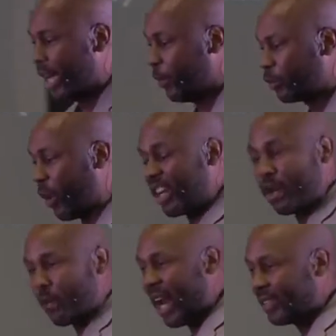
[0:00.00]
he was running a
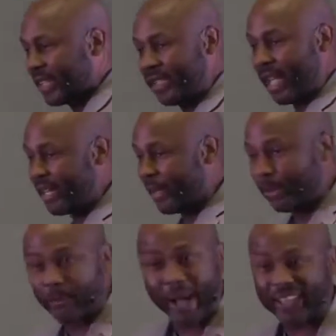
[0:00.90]
race and, and he
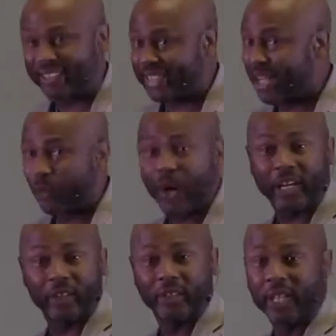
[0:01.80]
was about to set a
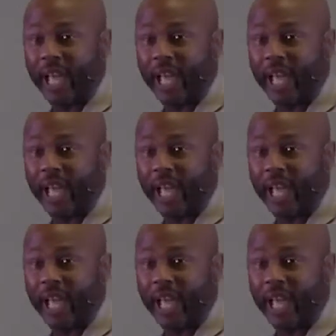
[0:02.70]
record,